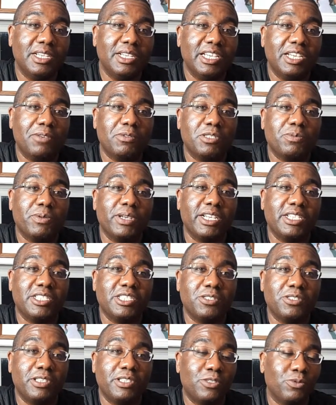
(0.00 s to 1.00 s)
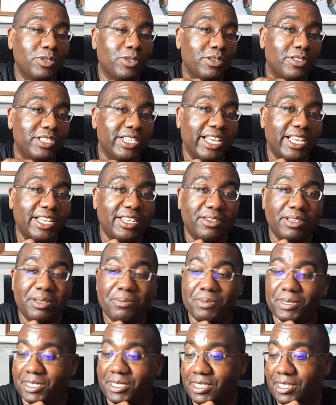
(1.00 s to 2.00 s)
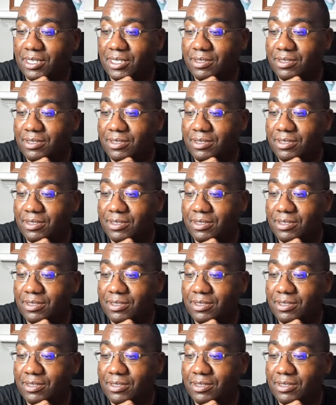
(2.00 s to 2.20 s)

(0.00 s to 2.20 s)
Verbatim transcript: in response to Israel attacking their embassy.